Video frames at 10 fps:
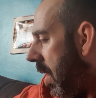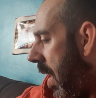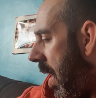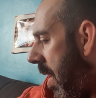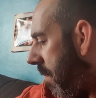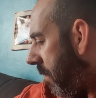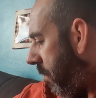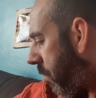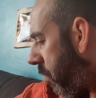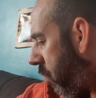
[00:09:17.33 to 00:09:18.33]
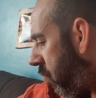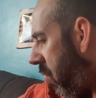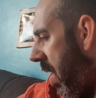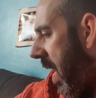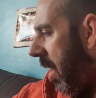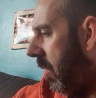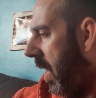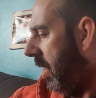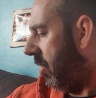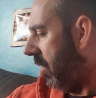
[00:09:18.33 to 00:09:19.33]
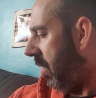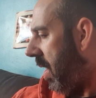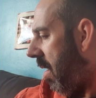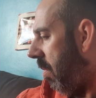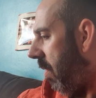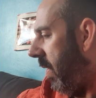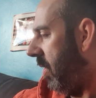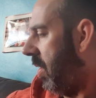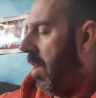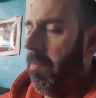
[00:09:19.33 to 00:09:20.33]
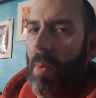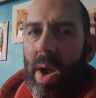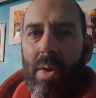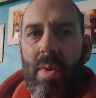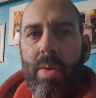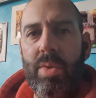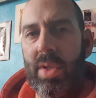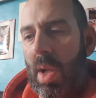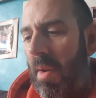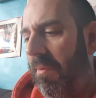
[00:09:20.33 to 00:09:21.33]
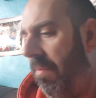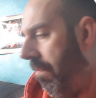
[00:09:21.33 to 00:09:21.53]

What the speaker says: Right, okay, so now we're into the micro stuff.